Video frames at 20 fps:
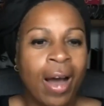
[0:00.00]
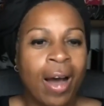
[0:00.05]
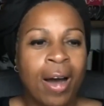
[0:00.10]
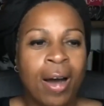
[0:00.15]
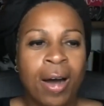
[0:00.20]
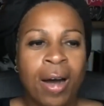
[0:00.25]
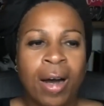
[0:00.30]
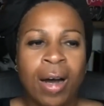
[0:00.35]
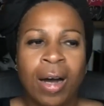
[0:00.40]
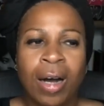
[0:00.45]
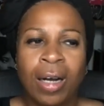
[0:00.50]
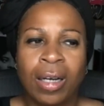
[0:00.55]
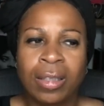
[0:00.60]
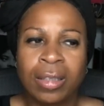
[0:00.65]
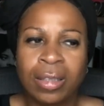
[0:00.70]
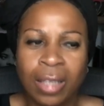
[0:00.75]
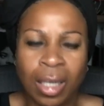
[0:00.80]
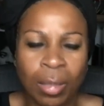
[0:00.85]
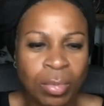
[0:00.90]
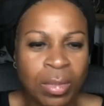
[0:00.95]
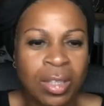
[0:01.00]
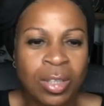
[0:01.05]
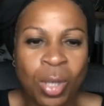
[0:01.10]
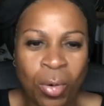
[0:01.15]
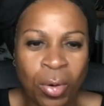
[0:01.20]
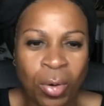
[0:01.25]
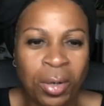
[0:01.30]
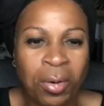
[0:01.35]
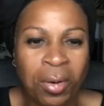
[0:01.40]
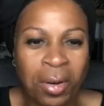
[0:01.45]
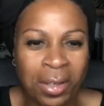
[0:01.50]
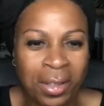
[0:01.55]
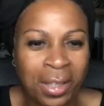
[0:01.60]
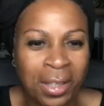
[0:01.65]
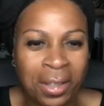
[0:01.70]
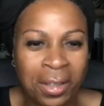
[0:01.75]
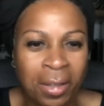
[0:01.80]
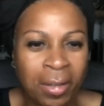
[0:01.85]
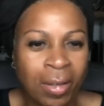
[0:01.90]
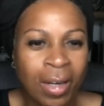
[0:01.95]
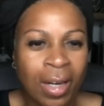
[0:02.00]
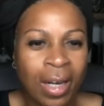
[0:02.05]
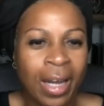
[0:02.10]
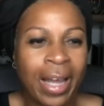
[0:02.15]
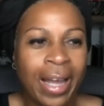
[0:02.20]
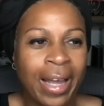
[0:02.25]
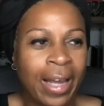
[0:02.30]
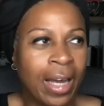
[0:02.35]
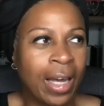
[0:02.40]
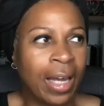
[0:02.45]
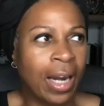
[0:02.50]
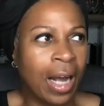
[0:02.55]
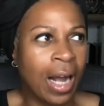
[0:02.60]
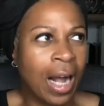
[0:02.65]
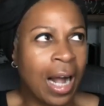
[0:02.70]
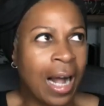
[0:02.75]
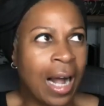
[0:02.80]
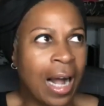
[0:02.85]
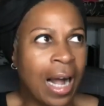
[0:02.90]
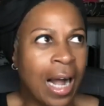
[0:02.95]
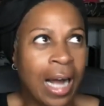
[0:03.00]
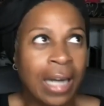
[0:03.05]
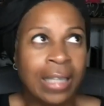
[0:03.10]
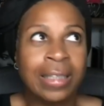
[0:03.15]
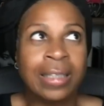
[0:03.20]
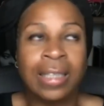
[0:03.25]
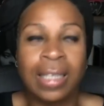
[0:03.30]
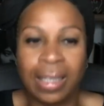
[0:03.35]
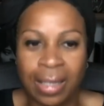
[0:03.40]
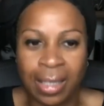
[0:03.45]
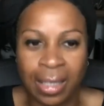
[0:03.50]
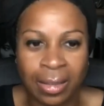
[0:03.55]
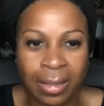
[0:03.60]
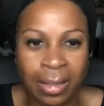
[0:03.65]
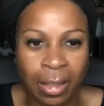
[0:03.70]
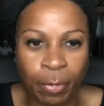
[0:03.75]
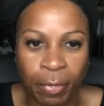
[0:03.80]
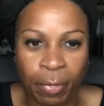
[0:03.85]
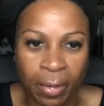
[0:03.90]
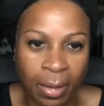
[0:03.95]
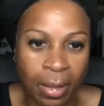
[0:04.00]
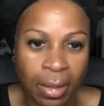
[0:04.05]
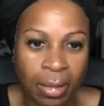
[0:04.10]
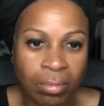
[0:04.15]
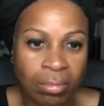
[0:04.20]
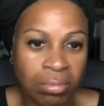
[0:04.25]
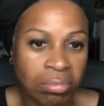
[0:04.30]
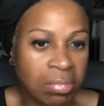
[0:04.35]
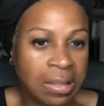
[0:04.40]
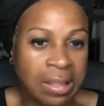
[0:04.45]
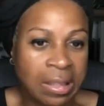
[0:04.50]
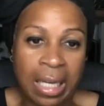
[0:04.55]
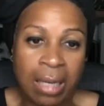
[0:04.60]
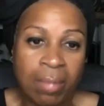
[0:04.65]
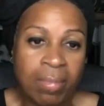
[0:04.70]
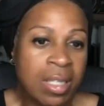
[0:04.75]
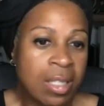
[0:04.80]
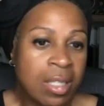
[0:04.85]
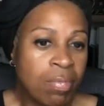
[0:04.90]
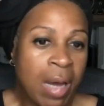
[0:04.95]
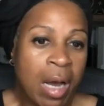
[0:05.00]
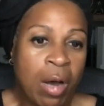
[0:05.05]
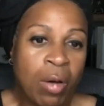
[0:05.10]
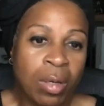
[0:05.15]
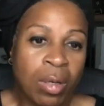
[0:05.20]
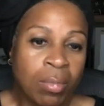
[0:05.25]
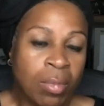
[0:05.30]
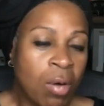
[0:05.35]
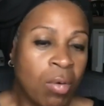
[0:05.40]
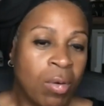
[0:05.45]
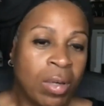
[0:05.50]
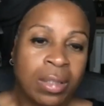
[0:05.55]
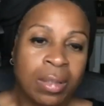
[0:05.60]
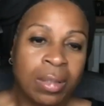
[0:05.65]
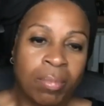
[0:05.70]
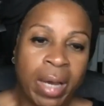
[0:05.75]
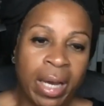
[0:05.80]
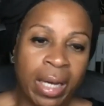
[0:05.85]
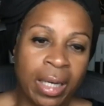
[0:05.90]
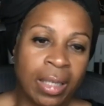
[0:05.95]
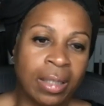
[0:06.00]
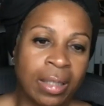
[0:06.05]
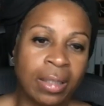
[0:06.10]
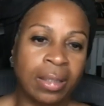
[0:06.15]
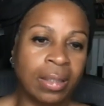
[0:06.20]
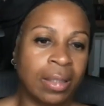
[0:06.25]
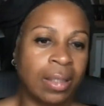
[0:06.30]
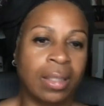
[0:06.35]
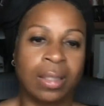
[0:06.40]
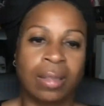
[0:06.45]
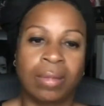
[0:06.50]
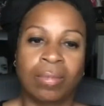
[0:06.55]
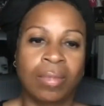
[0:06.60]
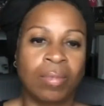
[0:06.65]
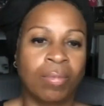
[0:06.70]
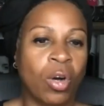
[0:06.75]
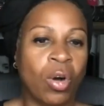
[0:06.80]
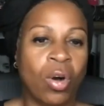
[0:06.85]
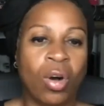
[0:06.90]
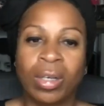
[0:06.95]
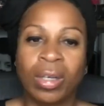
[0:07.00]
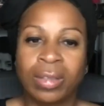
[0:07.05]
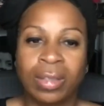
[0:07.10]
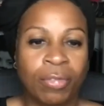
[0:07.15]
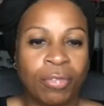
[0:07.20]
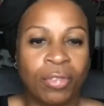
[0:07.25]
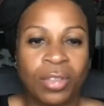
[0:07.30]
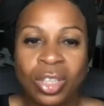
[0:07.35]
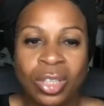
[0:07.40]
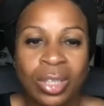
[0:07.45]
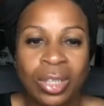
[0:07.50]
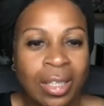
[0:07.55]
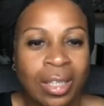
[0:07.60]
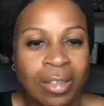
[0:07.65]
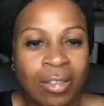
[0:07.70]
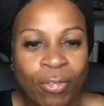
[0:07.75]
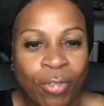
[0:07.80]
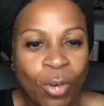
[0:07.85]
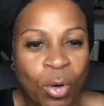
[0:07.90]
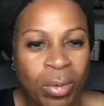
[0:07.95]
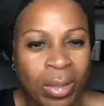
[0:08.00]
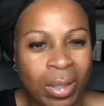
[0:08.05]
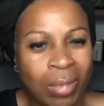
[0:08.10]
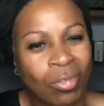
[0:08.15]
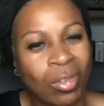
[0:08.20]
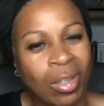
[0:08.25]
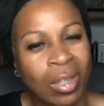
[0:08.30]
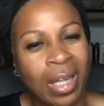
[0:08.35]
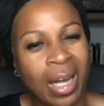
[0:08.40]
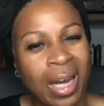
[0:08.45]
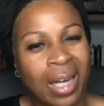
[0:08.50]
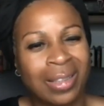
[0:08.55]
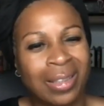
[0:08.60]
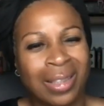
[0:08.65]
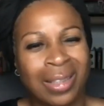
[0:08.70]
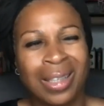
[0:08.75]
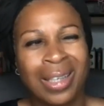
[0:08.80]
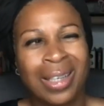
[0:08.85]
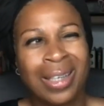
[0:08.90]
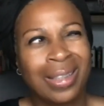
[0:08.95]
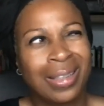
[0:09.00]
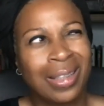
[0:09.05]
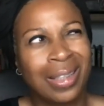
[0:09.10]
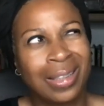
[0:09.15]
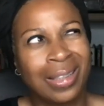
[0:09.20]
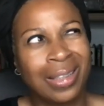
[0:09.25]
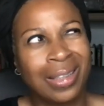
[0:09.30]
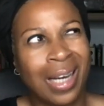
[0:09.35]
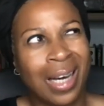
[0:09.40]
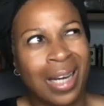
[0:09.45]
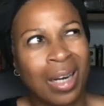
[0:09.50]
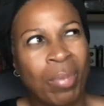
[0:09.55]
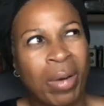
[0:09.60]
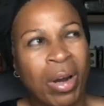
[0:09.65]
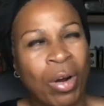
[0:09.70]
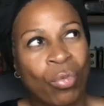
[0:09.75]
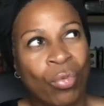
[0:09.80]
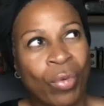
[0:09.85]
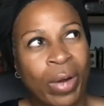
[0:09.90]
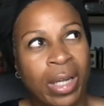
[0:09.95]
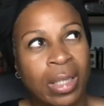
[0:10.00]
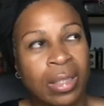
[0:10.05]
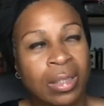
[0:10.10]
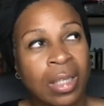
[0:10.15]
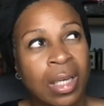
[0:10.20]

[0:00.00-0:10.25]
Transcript: Something's going on here, and I see things differently. Same as Malcolm going to Mecca, seeing all different shades of folk and realizing this is not about race.